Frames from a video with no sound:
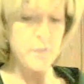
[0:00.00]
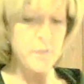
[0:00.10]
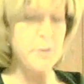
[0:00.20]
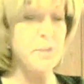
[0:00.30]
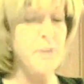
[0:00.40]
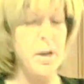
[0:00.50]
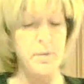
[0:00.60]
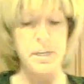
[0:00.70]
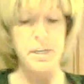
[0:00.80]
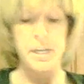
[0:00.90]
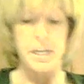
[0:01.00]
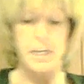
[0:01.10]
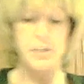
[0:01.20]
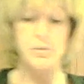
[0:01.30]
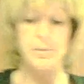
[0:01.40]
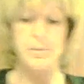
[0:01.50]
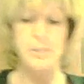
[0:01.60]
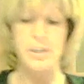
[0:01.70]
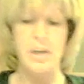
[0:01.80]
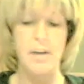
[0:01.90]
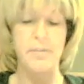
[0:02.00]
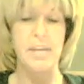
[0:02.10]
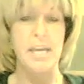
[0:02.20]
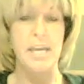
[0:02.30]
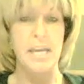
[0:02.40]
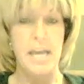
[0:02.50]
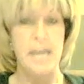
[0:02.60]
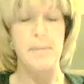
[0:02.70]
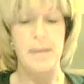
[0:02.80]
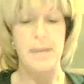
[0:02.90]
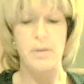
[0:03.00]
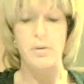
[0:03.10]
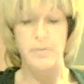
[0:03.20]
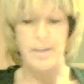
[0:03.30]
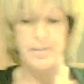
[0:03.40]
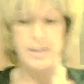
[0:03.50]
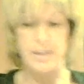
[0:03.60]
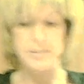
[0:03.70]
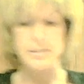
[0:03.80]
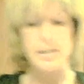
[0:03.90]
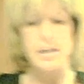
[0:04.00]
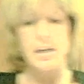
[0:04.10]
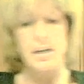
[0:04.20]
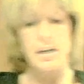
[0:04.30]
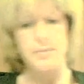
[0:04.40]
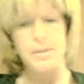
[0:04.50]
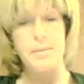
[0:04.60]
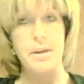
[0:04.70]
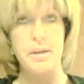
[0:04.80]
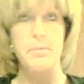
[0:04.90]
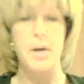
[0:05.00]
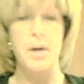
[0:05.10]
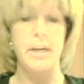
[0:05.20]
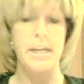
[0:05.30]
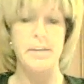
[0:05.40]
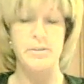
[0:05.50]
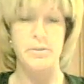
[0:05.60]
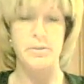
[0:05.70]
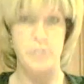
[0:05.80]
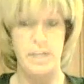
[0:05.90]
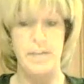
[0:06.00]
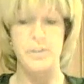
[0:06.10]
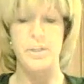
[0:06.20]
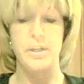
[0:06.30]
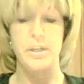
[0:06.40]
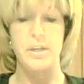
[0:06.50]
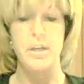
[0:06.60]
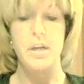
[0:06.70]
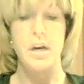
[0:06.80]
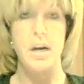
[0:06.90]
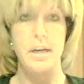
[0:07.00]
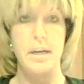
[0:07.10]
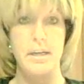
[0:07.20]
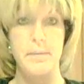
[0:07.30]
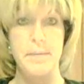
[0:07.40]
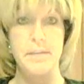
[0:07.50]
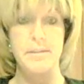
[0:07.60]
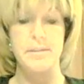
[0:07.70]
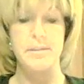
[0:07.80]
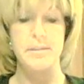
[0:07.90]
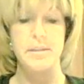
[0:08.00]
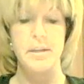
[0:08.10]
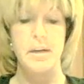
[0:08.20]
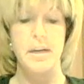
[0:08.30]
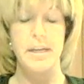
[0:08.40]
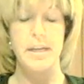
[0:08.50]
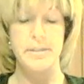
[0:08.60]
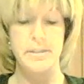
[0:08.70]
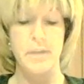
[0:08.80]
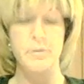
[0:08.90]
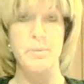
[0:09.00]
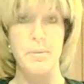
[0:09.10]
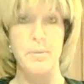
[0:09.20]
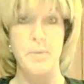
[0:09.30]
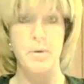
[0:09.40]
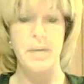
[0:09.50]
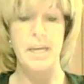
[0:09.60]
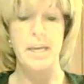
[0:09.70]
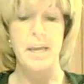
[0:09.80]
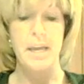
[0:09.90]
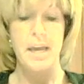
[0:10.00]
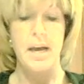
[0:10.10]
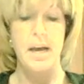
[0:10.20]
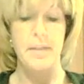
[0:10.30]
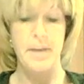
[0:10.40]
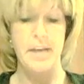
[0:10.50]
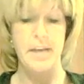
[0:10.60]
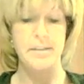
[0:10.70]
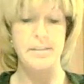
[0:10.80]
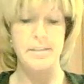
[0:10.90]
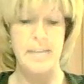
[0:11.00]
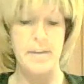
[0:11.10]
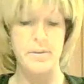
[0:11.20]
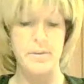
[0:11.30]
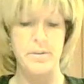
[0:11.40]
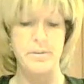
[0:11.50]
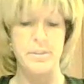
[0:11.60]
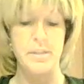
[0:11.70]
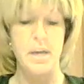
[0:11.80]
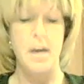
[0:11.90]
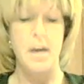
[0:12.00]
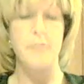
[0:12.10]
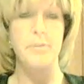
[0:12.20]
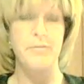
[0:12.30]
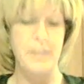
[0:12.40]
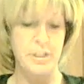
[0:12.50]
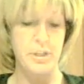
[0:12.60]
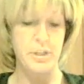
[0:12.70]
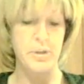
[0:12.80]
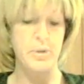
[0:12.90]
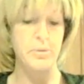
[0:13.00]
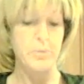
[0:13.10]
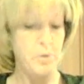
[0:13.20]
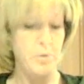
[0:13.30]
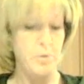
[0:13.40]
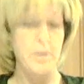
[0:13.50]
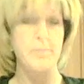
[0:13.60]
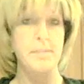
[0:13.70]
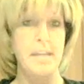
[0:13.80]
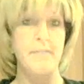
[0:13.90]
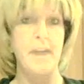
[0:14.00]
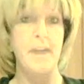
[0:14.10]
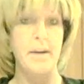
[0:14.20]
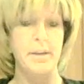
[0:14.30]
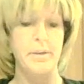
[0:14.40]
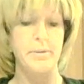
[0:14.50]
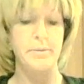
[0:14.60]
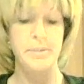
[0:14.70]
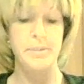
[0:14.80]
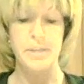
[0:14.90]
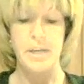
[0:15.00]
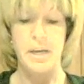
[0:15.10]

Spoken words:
First of all, a description of the AMA Code of Ethics. The American Marketing Association commits itself to promoting the highest standards of professional norms and values